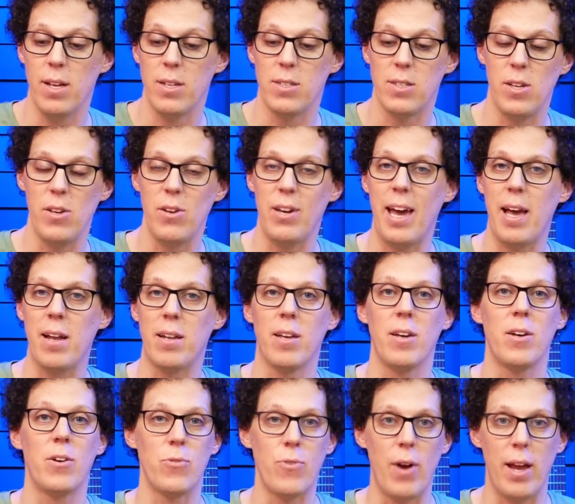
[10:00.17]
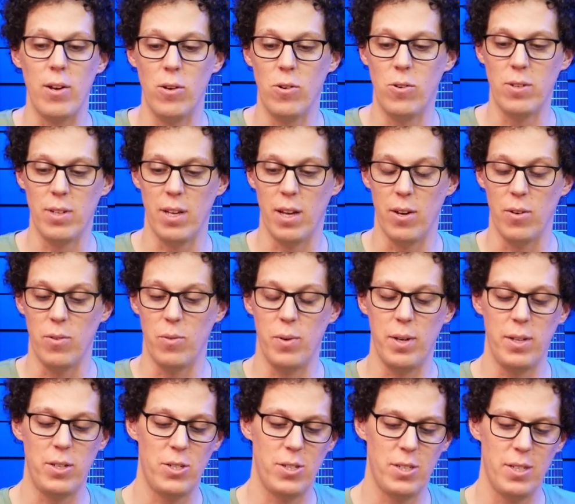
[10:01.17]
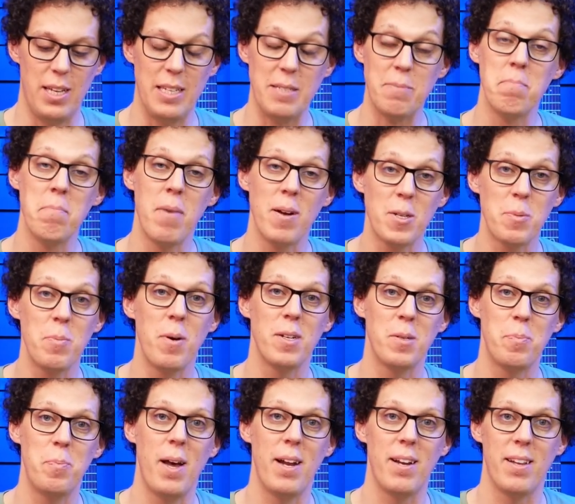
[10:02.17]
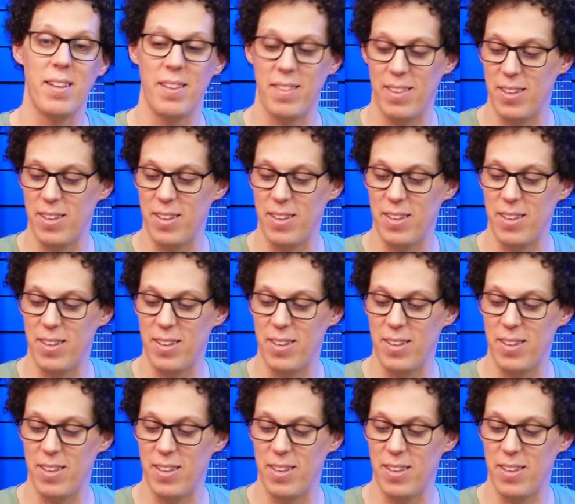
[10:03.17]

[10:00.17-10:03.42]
so you get great audio, which is much, much better